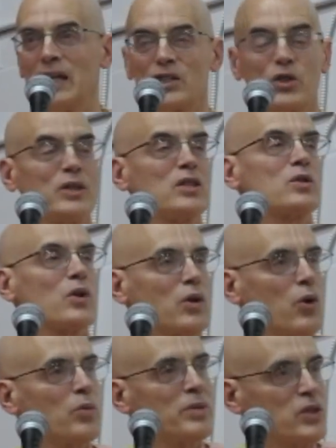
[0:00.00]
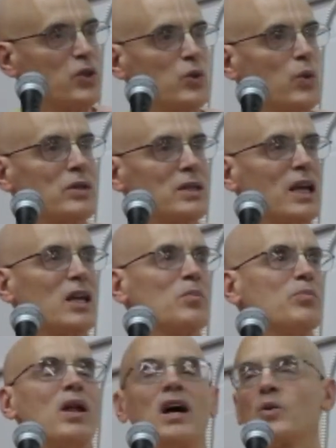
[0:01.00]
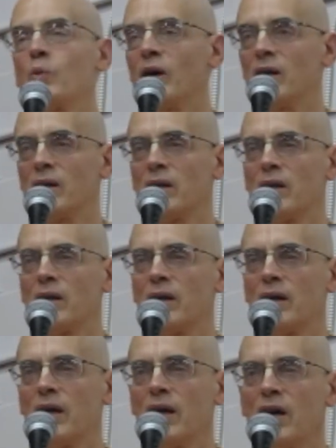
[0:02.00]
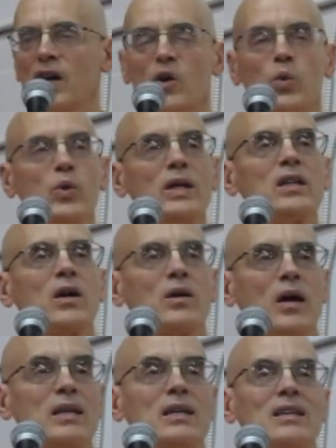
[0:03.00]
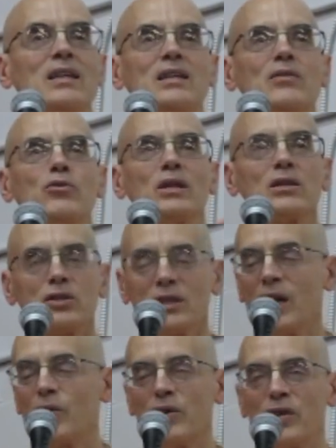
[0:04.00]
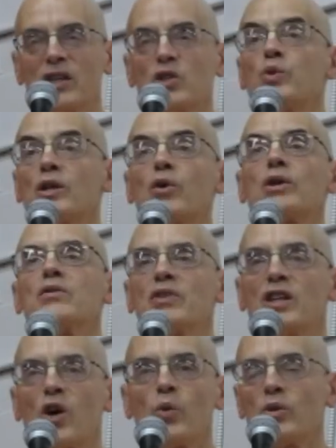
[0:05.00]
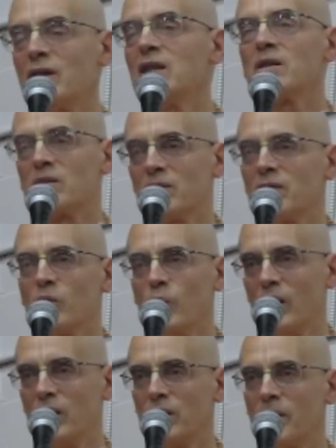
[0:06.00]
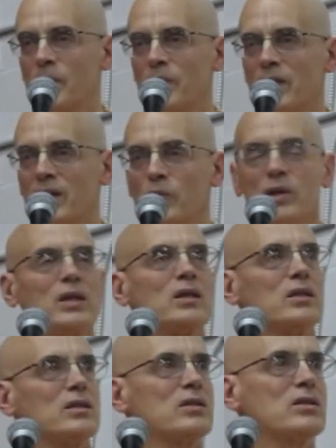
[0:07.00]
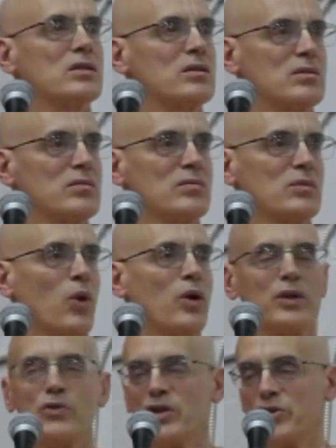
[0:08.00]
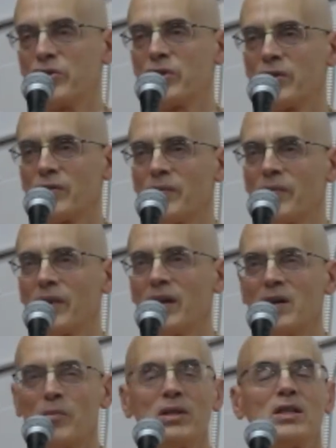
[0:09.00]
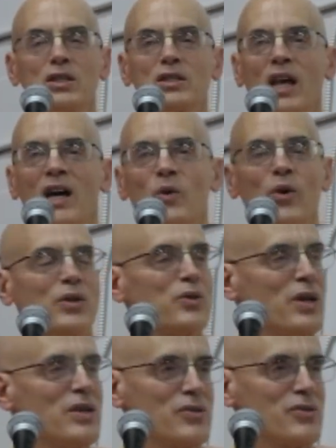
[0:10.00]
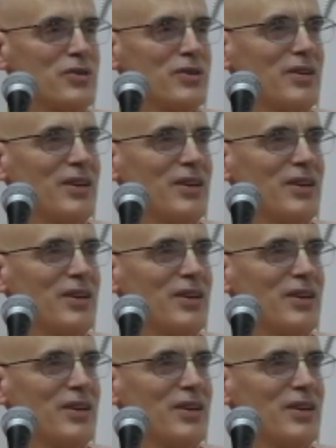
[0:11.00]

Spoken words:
So this whole material is like a blind well. We don't, and the real scary thing is we don't even know we're in the well. We think that this is all there is. But this is not all there is.